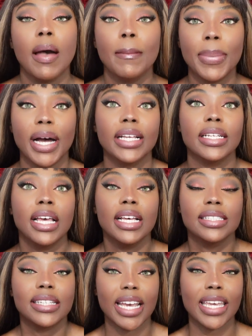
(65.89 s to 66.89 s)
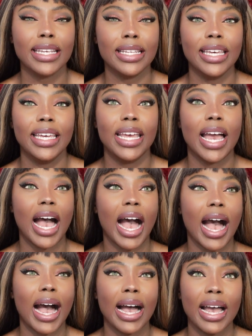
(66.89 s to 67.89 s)
But secondly,
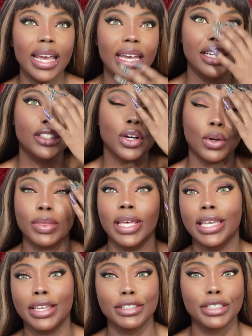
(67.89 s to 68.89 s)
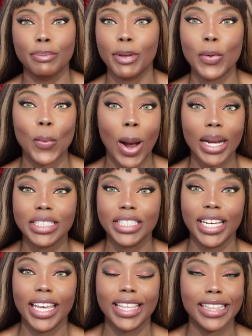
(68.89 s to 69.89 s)
I don't think you should be
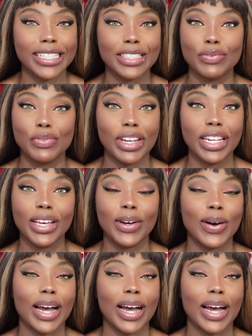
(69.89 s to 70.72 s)
watching this video.